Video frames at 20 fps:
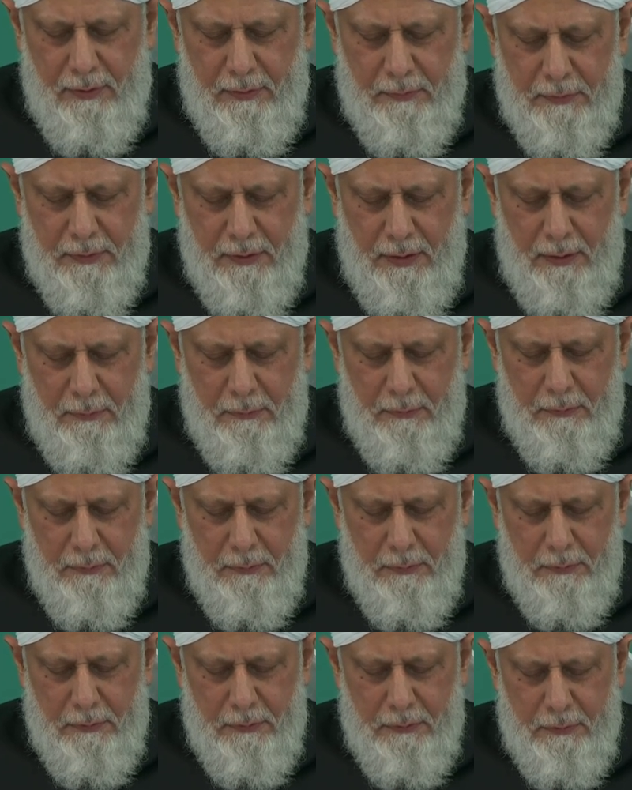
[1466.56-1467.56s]

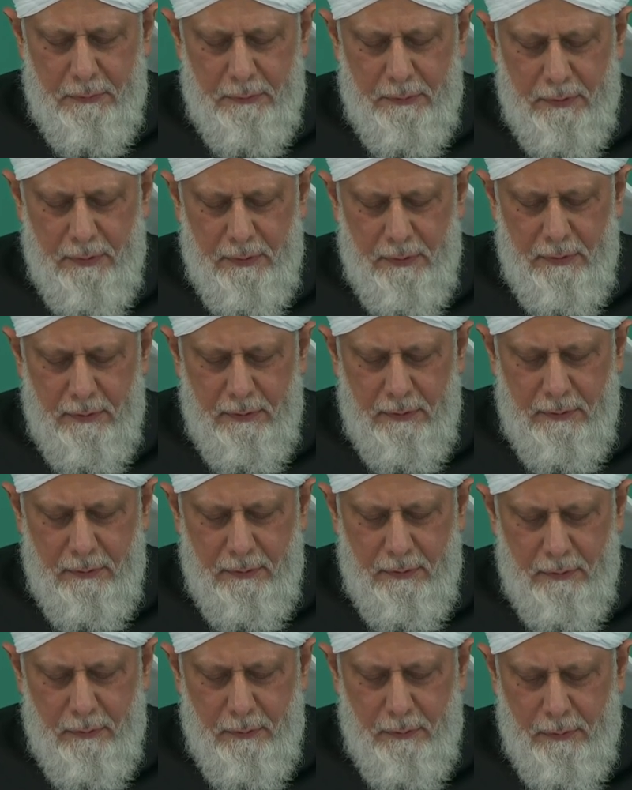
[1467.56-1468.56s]

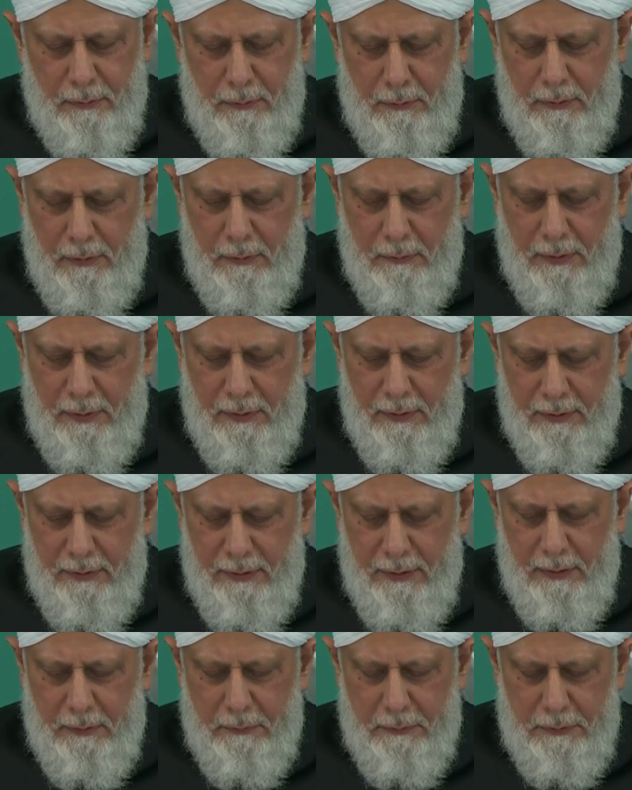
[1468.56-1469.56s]

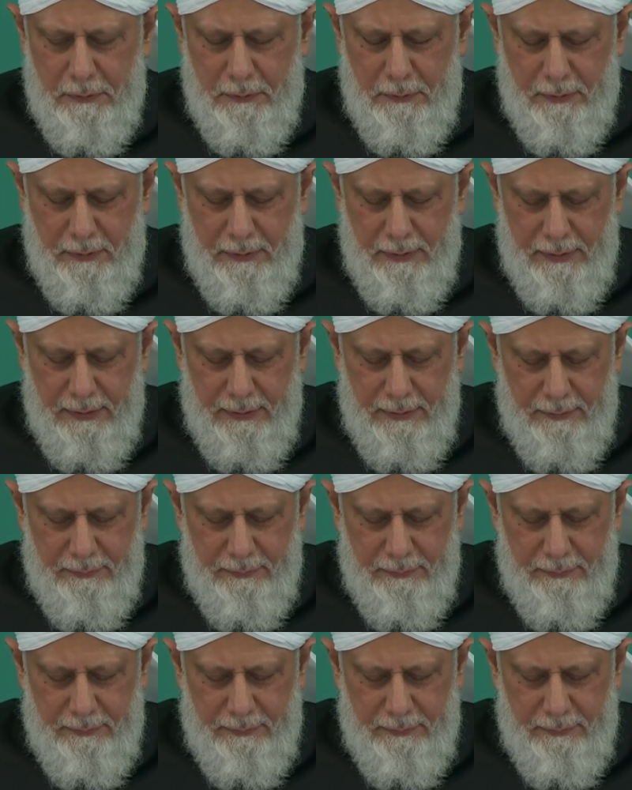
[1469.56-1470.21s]
Nothing is said.